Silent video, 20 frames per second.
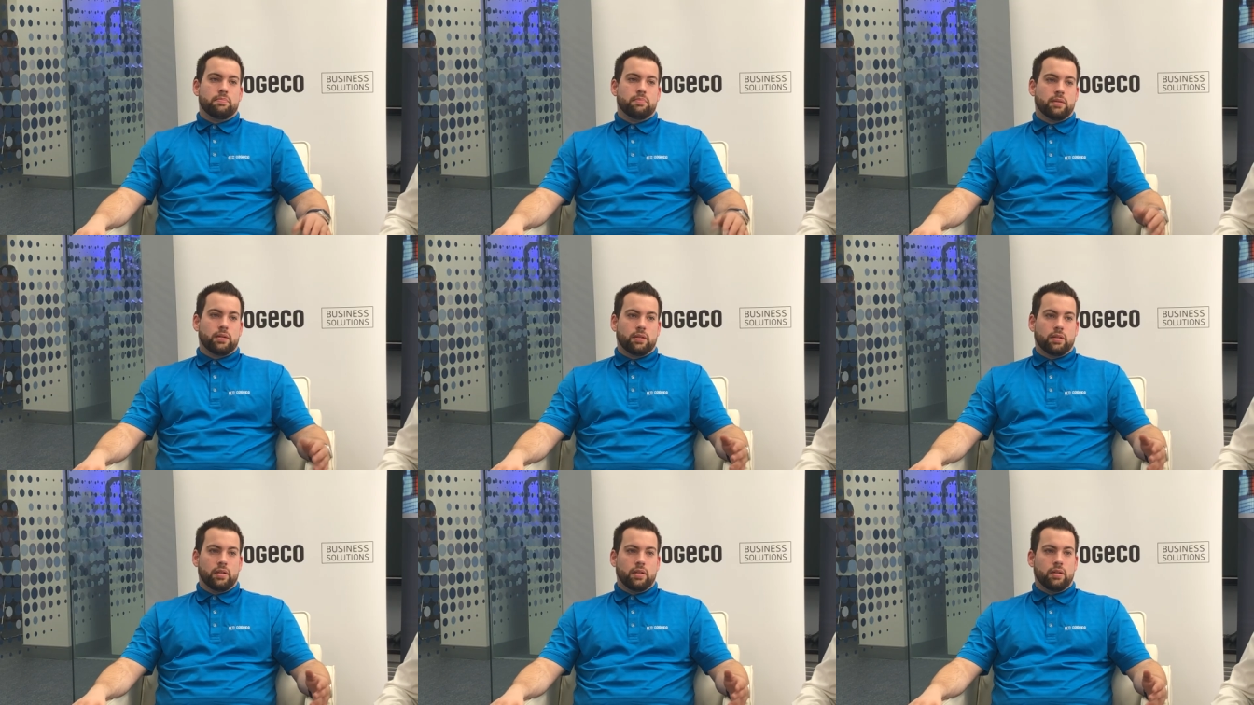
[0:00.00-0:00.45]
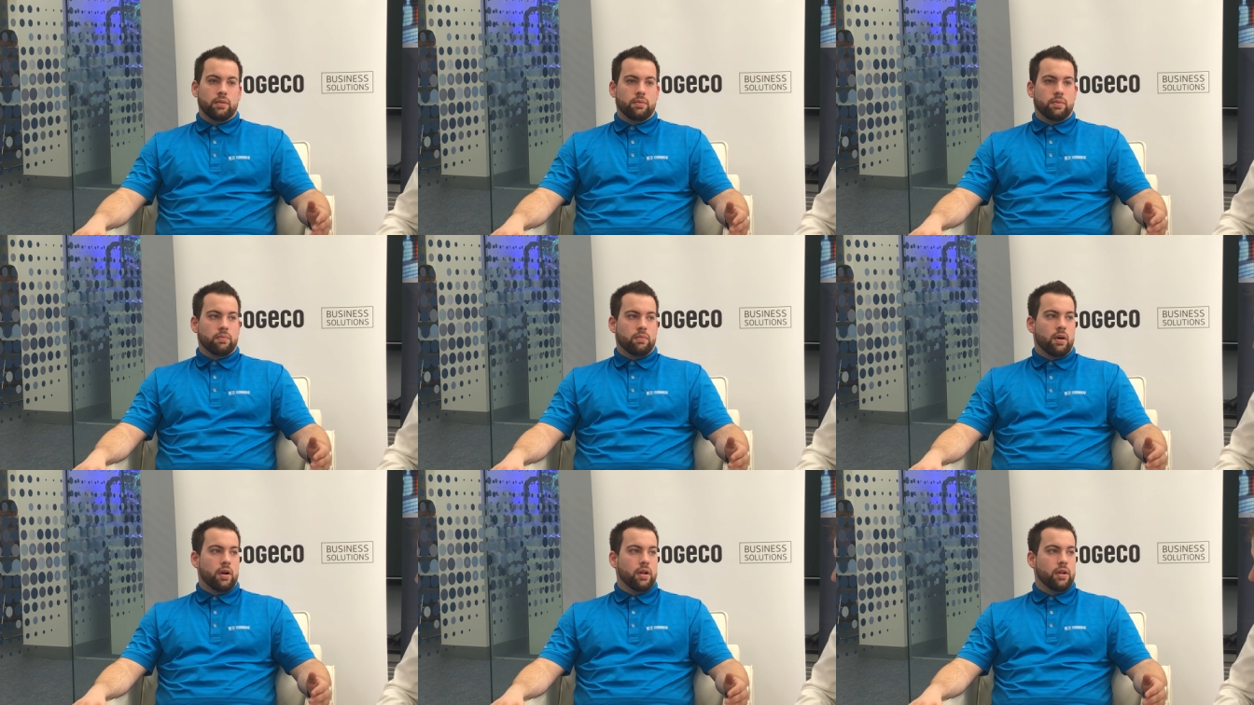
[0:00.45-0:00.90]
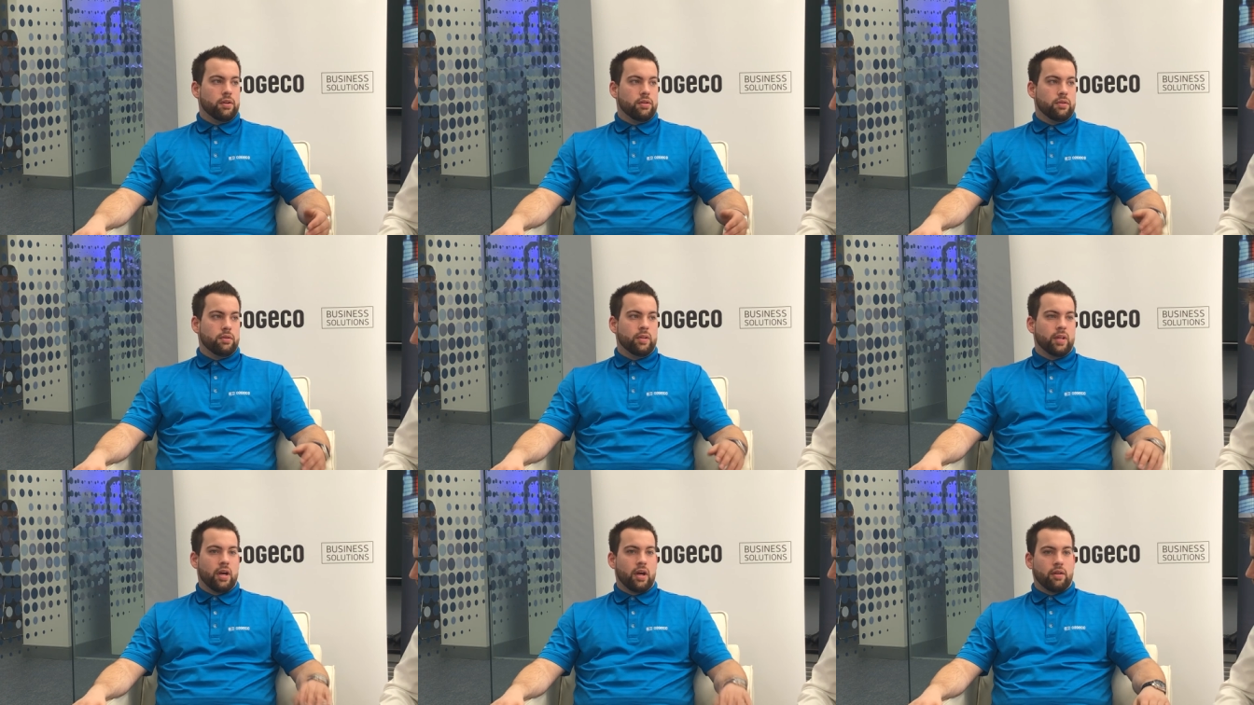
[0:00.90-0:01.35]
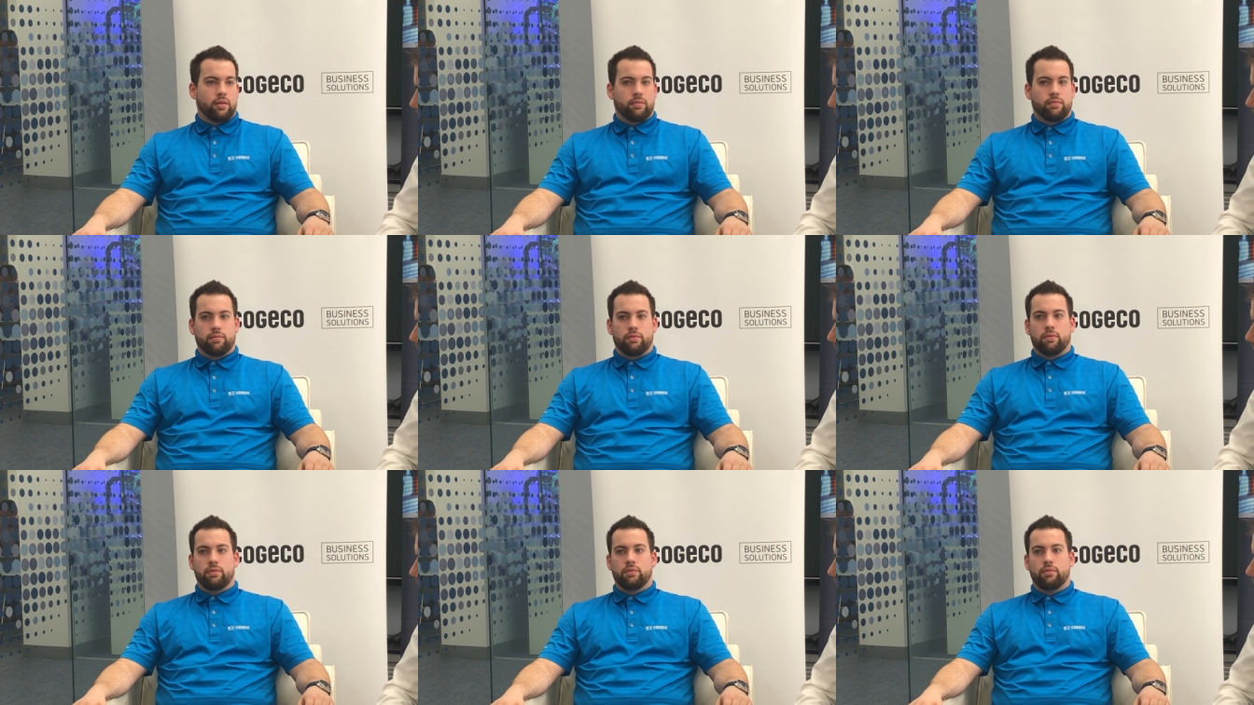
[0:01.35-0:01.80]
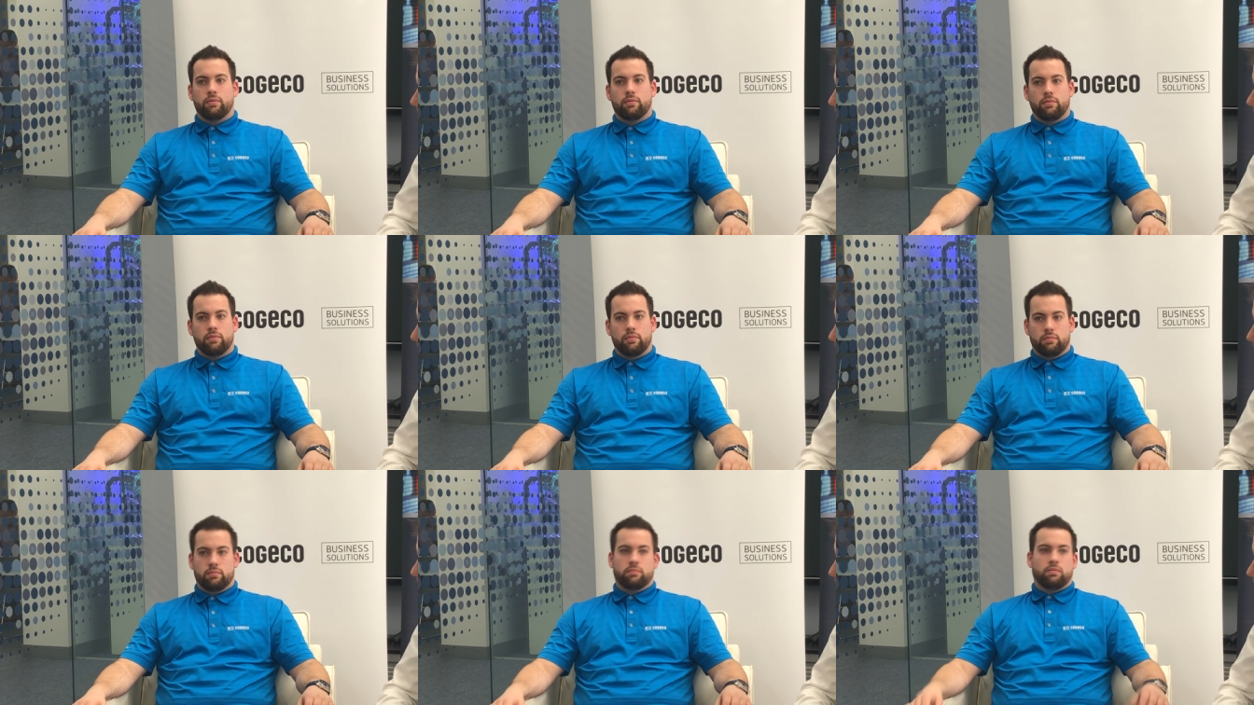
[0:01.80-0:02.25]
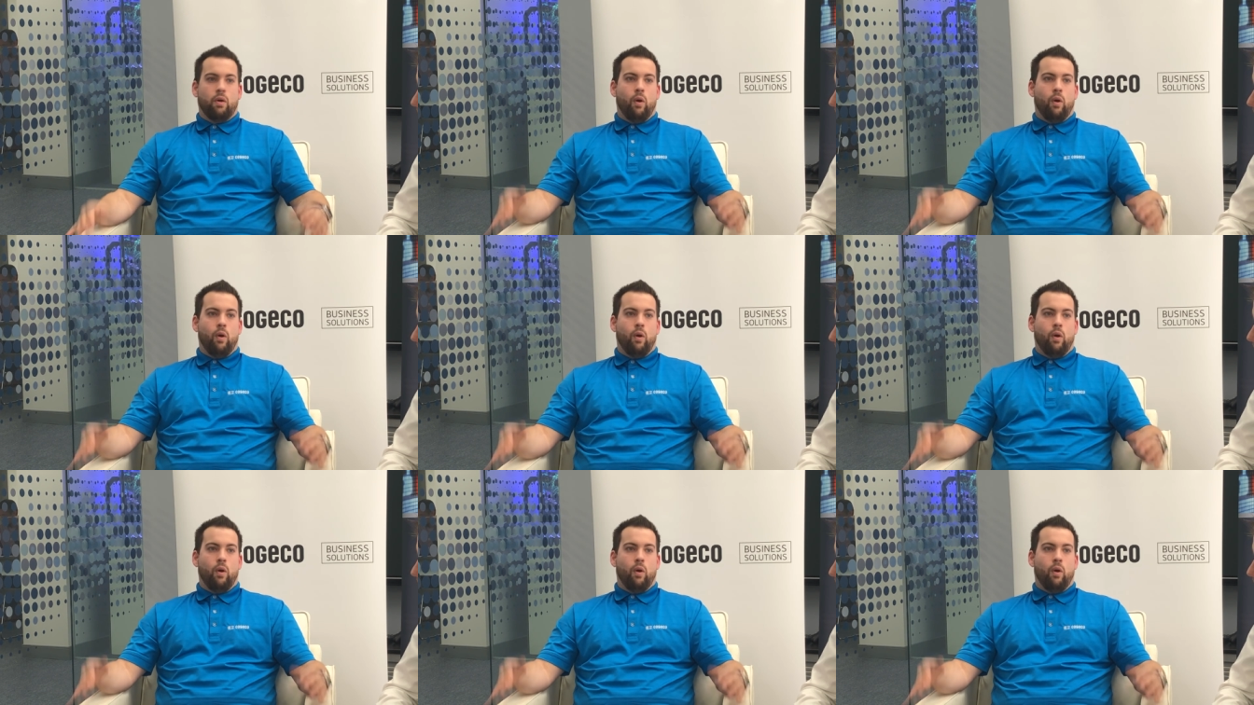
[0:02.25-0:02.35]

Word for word: typically, you would want to do that through